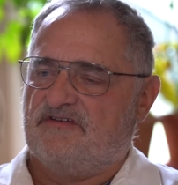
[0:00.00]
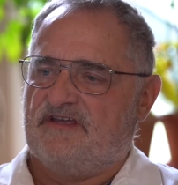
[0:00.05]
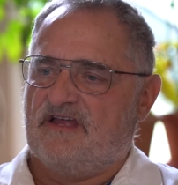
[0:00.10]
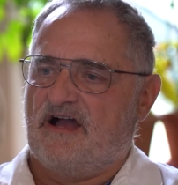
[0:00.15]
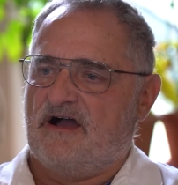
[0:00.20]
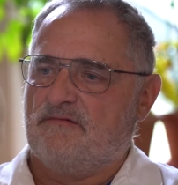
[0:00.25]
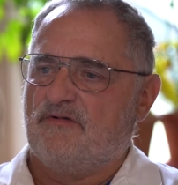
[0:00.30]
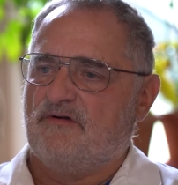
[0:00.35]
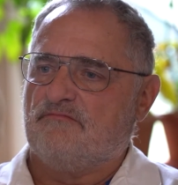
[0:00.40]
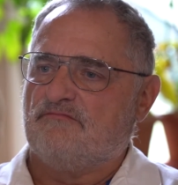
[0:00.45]

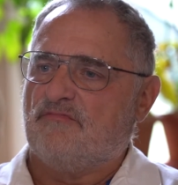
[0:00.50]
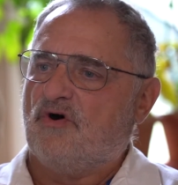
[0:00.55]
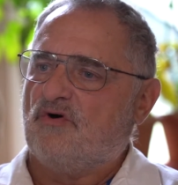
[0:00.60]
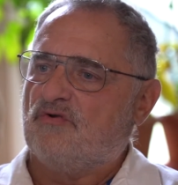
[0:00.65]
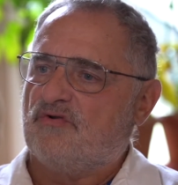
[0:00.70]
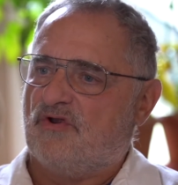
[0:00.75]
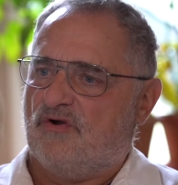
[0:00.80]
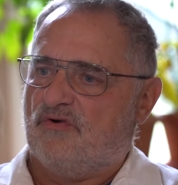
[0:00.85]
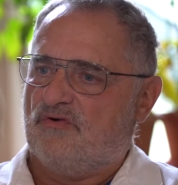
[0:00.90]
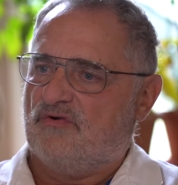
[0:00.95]

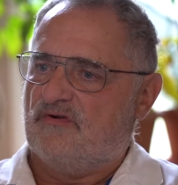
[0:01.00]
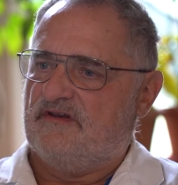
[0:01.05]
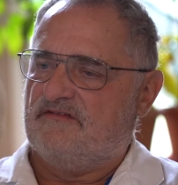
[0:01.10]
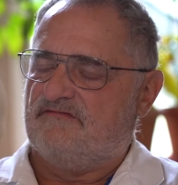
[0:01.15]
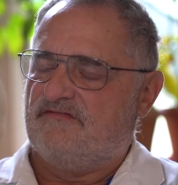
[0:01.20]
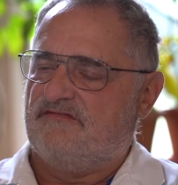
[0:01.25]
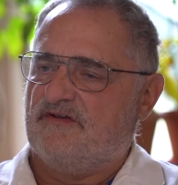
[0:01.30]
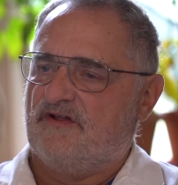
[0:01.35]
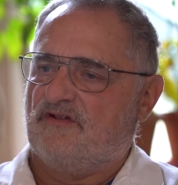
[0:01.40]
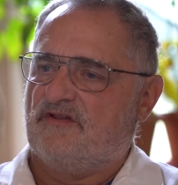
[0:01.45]
Yamamoto in
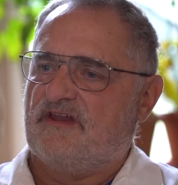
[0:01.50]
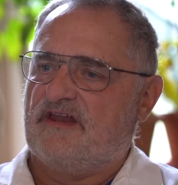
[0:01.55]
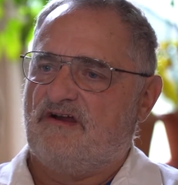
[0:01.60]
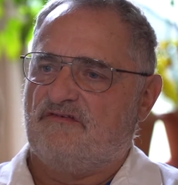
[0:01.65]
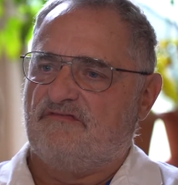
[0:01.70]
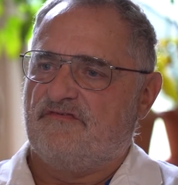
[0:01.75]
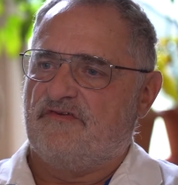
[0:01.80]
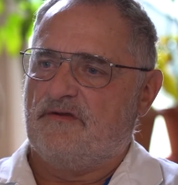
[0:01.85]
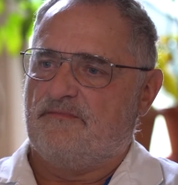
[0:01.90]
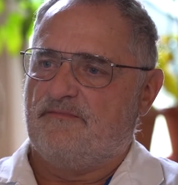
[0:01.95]

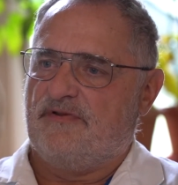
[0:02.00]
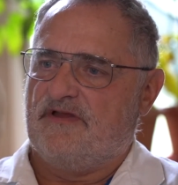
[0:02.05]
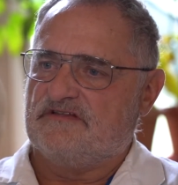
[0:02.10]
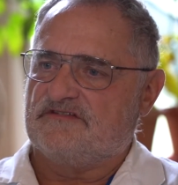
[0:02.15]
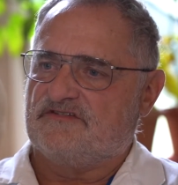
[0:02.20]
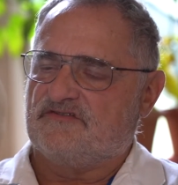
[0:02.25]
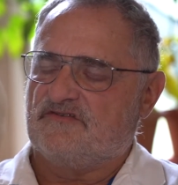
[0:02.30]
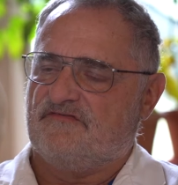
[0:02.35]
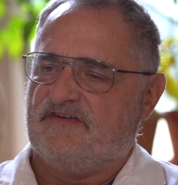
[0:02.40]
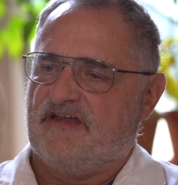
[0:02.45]
Philadelphia,
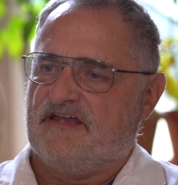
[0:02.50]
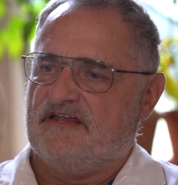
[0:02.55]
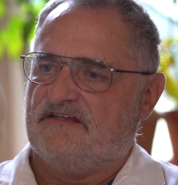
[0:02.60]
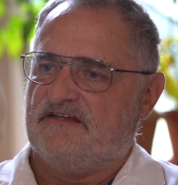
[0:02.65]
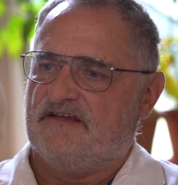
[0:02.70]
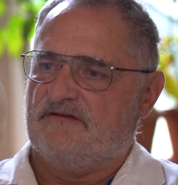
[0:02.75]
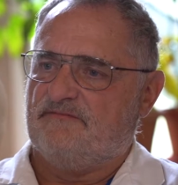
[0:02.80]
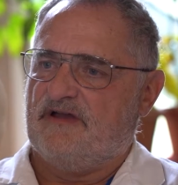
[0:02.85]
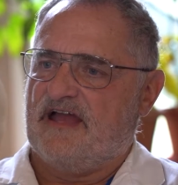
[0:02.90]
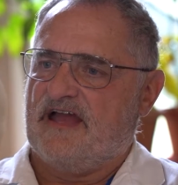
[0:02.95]

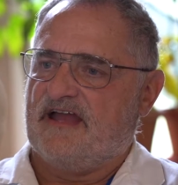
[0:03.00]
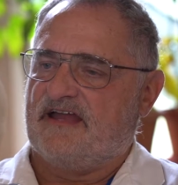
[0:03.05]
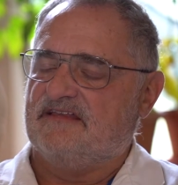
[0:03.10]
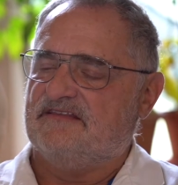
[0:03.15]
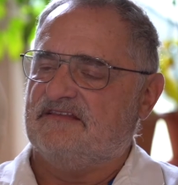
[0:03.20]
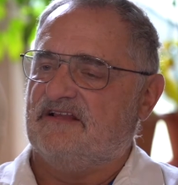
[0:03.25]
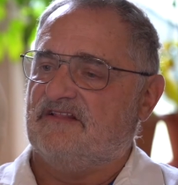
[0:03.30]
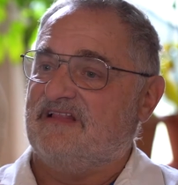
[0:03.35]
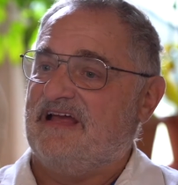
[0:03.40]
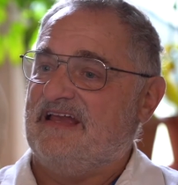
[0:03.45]
Pennsylvania, back
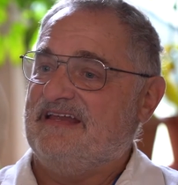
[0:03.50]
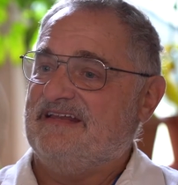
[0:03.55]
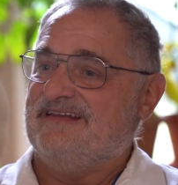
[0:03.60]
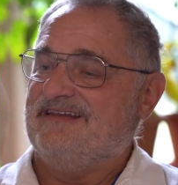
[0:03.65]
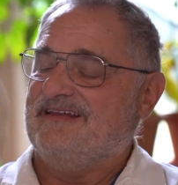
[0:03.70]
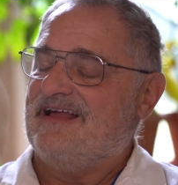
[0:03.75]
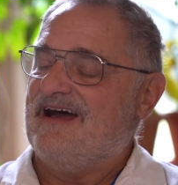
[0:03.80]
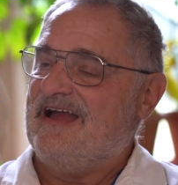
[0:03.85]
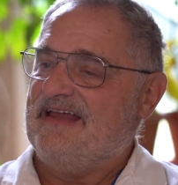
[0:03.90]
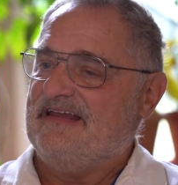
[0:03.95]
in the
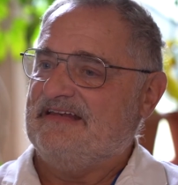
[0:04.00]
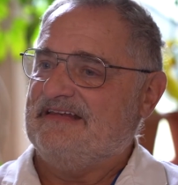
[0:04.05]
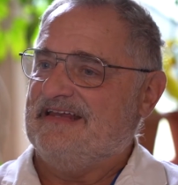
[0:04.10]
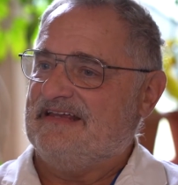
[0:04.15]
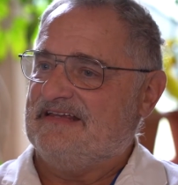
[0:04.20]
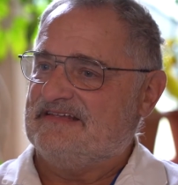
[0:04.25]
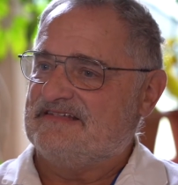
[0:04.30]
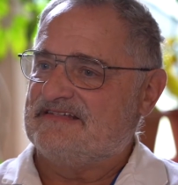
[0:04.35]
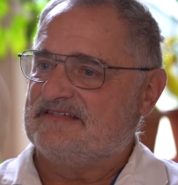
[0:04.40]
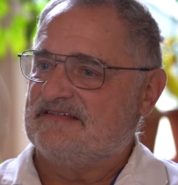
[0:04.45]
late
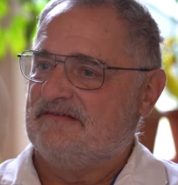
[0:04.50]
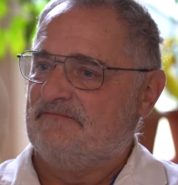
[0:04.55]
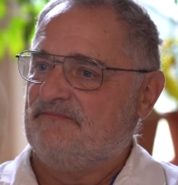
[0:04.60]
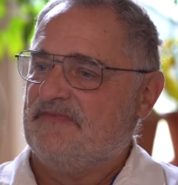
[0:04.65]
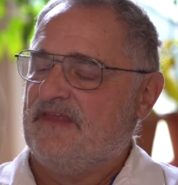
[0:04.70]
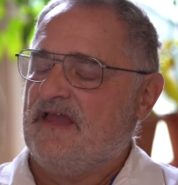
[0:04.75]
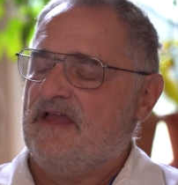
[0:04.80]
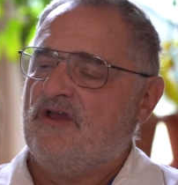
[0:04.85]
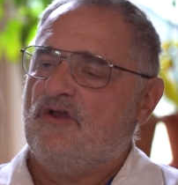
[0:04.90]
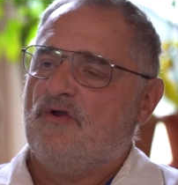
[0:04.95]
90s,
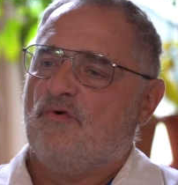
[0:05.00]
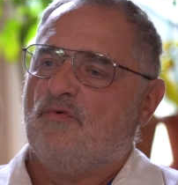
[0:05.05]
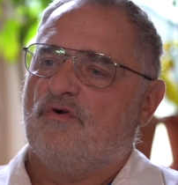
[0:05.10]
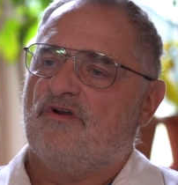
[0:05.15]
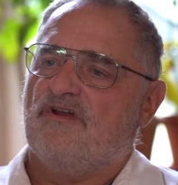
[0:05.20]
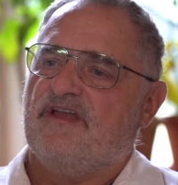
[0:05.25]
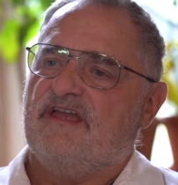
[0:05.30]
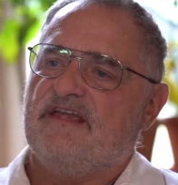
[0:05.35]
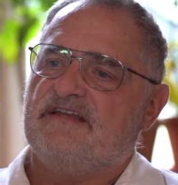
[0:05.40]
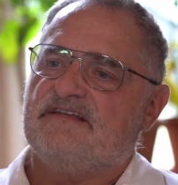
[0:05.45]

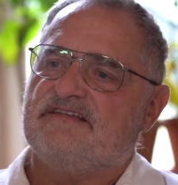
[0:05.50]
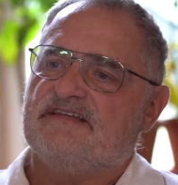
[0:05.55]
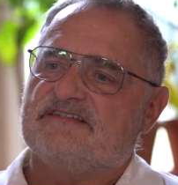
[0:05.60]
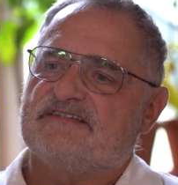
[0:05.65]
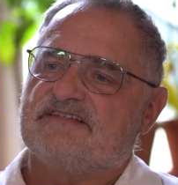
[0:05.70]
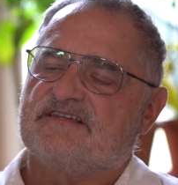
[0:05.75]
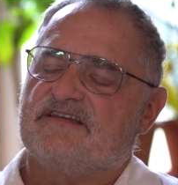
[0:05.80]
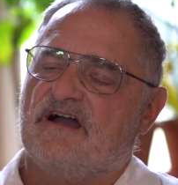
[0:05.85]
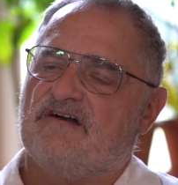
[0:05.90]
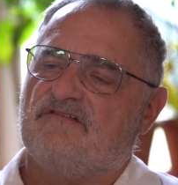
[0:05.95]
where he
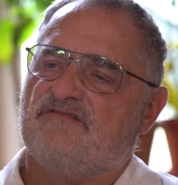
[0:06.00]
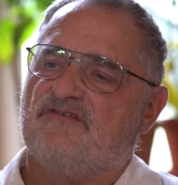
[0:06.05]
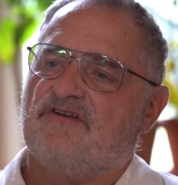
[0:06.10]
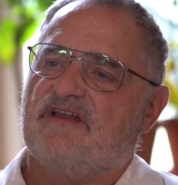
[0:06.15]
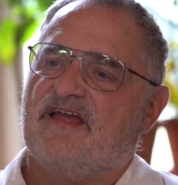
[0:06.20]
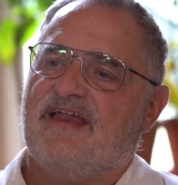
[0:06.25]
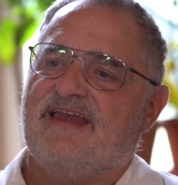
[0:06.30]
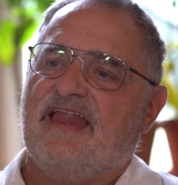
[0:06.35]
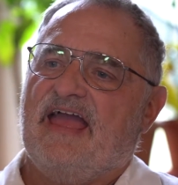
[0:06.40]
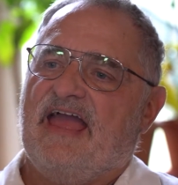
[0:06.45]

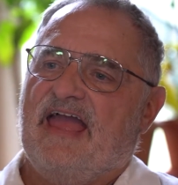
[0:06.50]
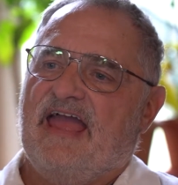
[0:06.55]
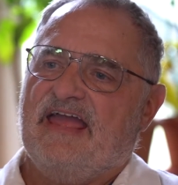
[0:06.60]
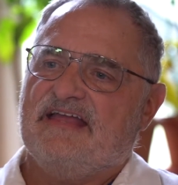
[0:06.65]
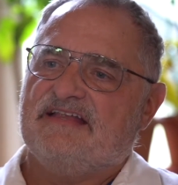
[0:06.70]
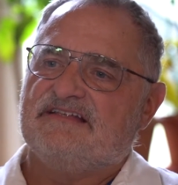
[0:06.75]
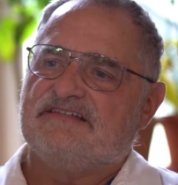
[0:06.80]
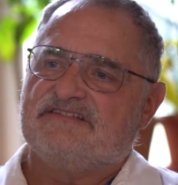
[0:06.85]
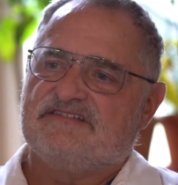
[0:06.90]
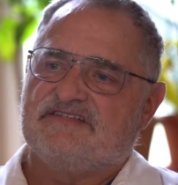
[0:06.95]
discovered an
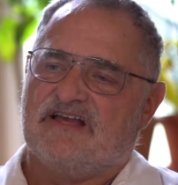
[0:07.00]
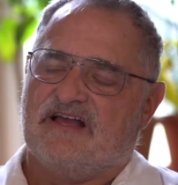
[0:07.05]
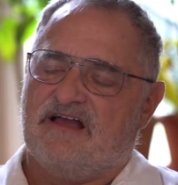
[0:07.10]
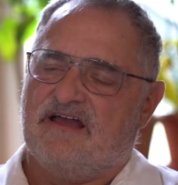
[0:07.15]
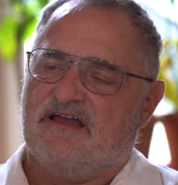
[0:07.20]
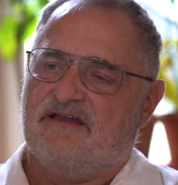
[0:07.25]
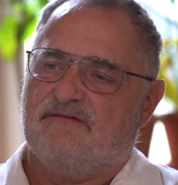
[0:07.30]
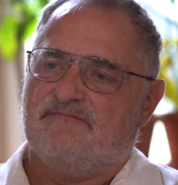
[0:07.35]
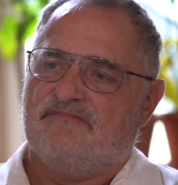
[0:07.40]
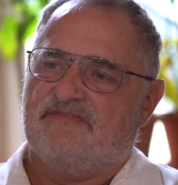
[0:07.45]

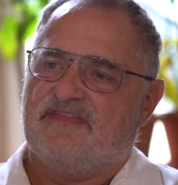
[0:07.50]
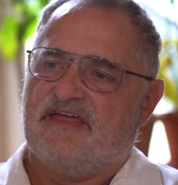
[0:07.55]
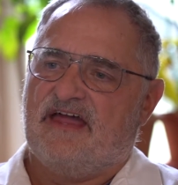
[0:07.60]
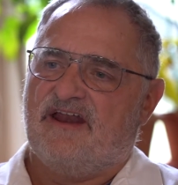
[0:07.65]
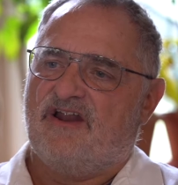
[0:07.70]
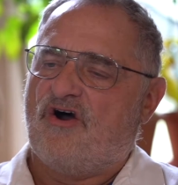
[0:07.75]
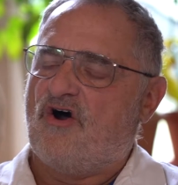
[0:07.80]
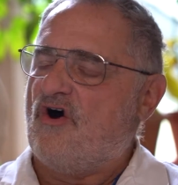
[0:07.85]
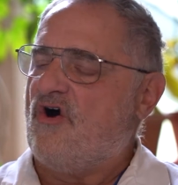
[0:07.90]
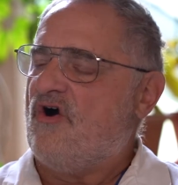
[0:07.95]
enzyme
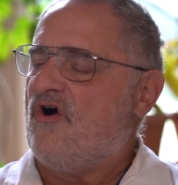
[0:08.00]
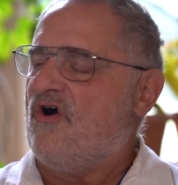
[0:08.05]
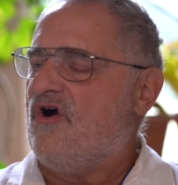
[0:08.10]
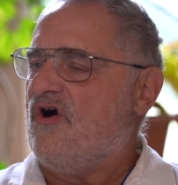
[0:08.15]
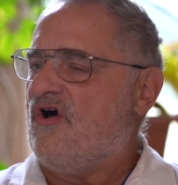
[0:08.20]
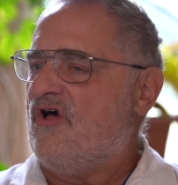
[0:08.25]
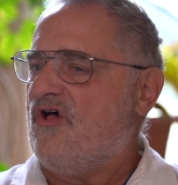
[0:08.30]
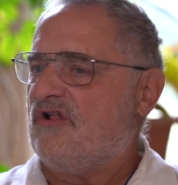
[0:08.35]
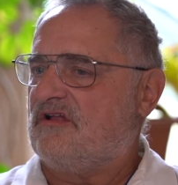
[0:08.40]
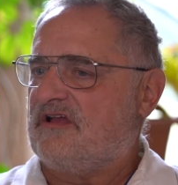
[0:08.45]
that
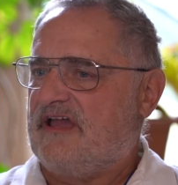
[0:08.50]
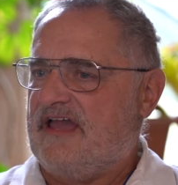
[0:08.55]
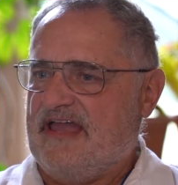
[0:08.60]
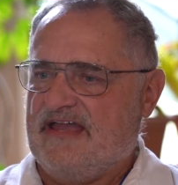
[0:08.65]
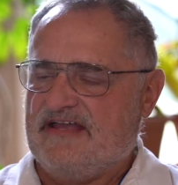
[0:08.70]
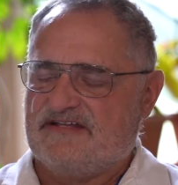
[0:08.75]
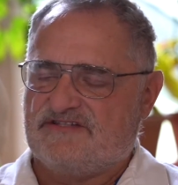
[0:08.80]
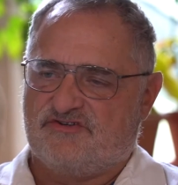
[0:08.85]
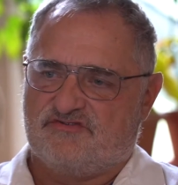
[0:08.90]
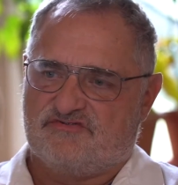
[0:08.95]
all
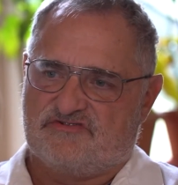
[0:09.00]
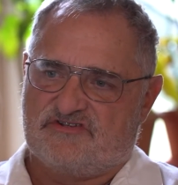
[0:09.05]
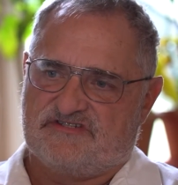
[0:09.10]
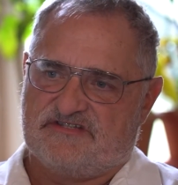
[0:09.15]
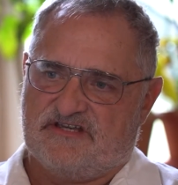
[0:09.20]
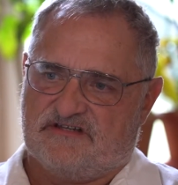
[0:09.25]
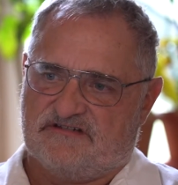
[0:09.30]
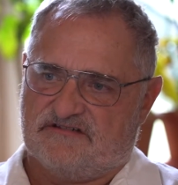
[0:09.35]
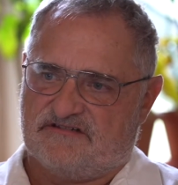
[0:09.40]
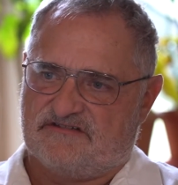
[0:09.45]
cancer
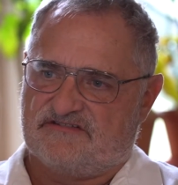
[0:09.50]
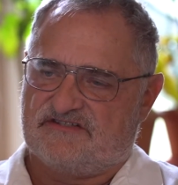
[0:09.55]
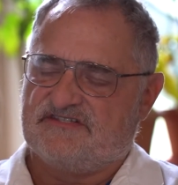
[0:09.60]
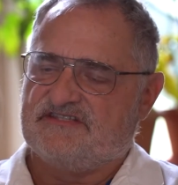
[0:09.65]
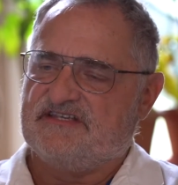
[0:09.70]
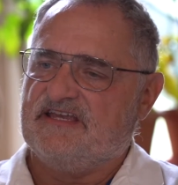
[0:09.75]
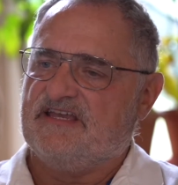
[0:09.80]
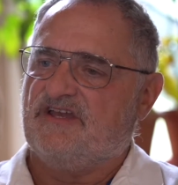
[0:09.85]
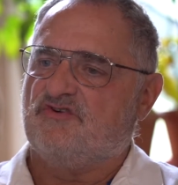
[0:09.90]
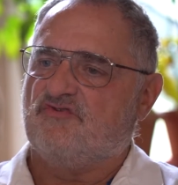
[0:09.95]
cells
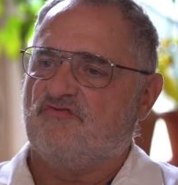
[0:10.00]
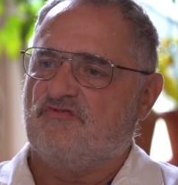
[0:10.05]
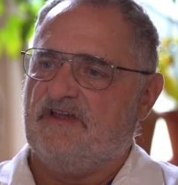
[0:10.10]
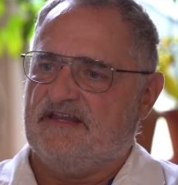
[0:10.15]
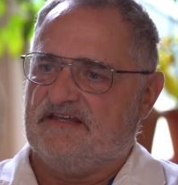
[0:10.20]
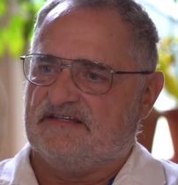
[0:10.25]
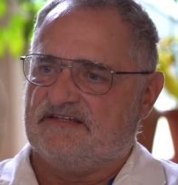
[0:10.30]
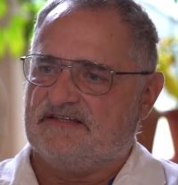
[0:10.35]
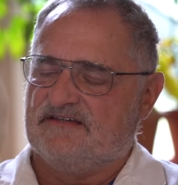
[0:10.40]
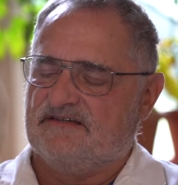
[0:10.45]

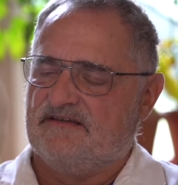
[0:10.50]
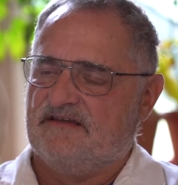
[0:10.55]
secrete.